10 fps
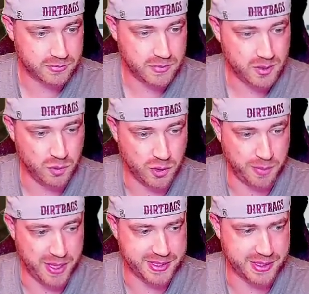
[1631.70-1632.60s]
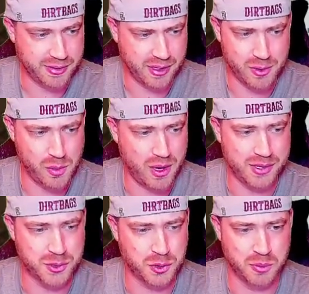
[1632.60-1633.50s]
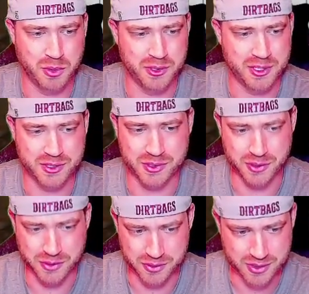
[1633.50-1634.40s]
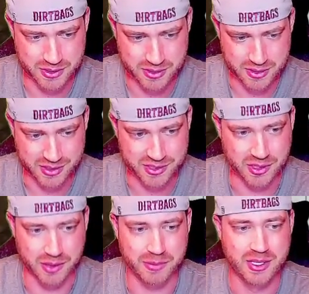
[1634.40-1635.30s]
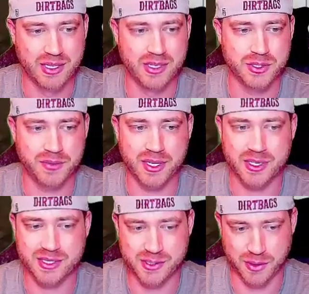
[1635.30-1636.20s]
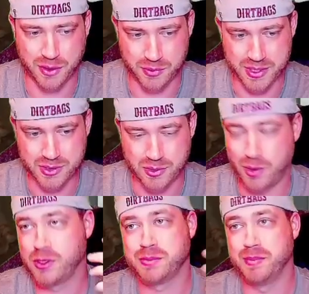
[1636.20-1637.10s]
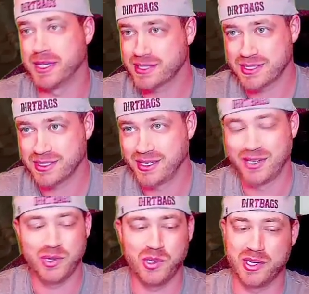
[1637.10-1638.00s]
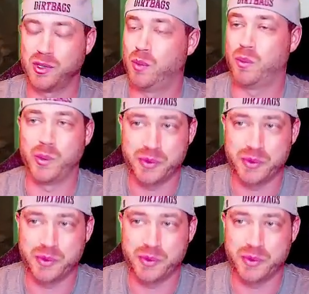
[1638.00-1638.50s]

With basically, I don't know why the Storm Bolter hits on twos. That's that's dumb. So everything else hits on threes. So I always miss or I don't wound